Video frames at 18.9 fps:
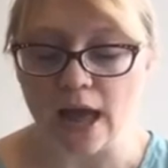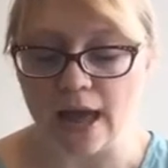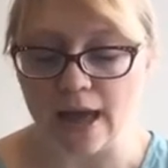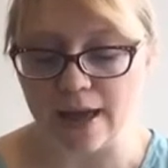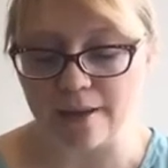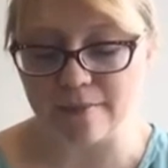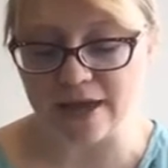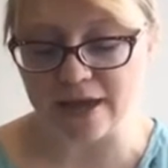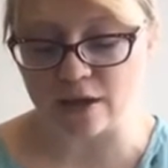
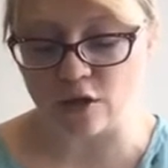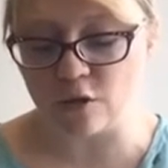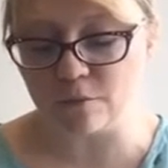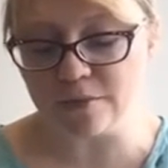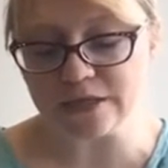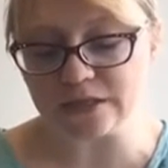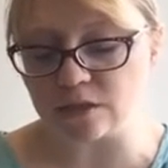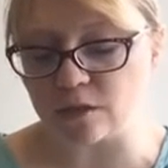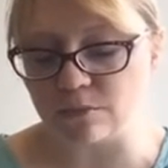It
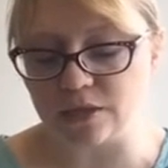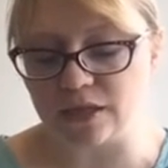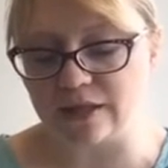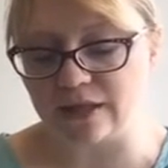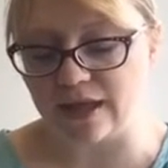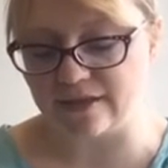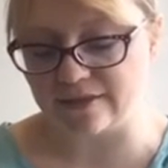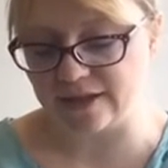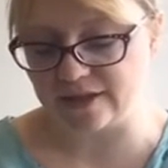could be
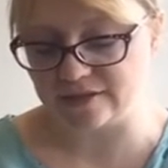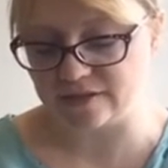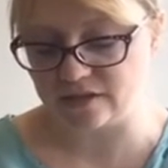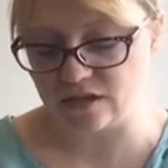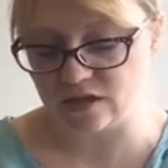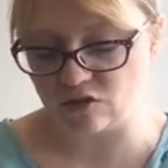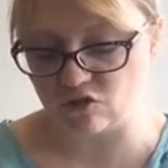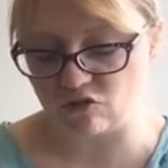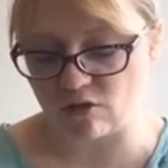something like
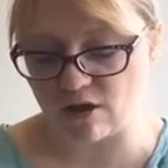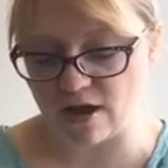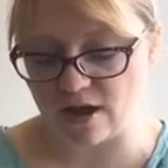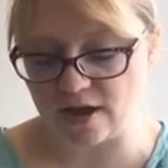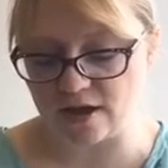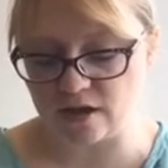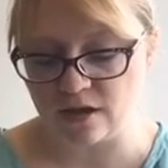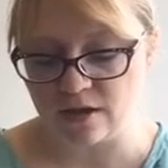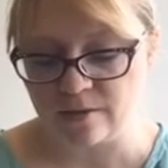this that you
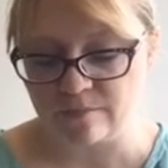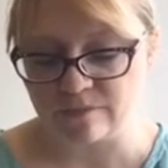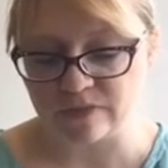try.